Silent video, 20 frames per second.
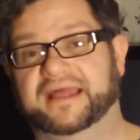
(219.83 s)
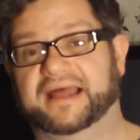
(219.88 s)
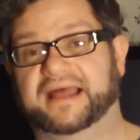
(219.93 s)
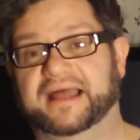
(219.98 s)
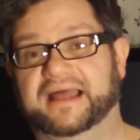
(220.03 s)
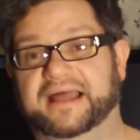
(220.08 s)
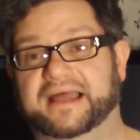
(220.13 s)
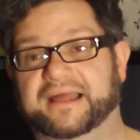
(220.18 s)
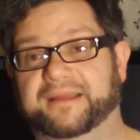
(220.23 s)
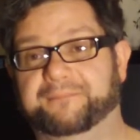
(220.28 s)

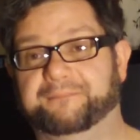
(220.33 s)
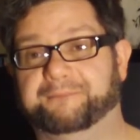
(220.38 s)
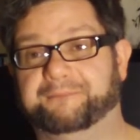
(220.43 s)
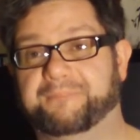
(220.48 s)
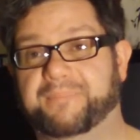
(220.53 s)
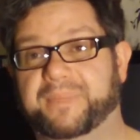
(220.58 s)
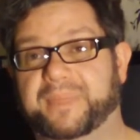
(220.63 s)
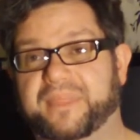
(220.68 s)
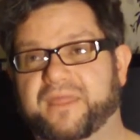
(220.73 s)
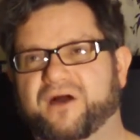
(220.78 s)

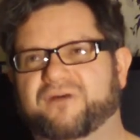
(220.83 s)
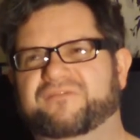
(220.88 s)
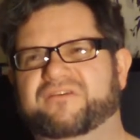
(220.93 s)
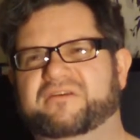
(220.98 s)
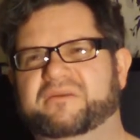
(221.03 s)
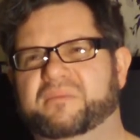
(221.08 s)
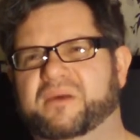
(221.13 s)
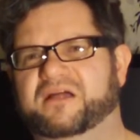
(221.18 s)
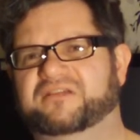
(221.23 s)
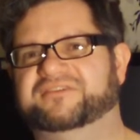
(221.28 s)
Not a
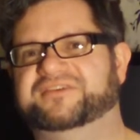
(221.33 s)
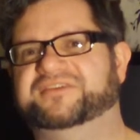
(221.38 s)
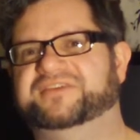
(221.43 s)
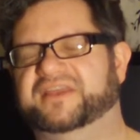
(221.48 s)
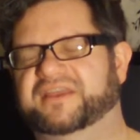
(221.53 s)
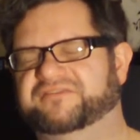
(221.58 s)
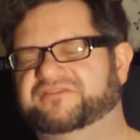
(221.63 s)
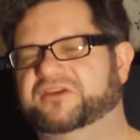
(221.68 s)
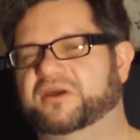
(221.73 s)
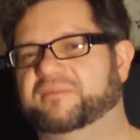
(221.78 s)
very well
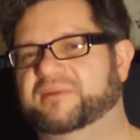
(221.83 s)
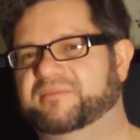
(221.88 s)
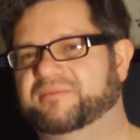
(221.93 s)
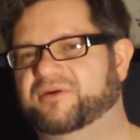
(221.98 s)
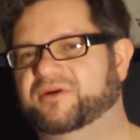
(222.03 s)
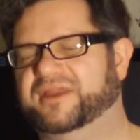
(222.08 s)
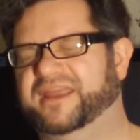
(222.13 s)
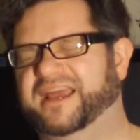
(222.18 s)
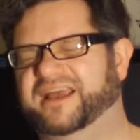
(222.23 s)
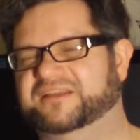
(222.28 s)
received comic
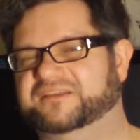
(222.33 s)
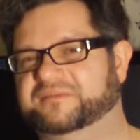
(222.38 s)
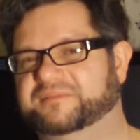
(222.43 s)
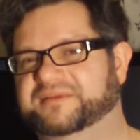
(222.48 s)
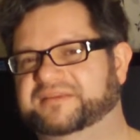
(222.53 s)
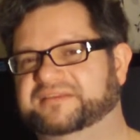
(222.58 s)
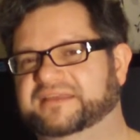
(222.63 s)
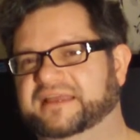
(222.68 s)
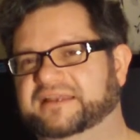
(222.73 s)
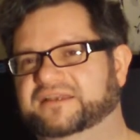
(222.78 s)
book, it has to
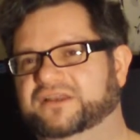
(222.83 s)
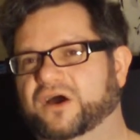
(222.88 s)
be said.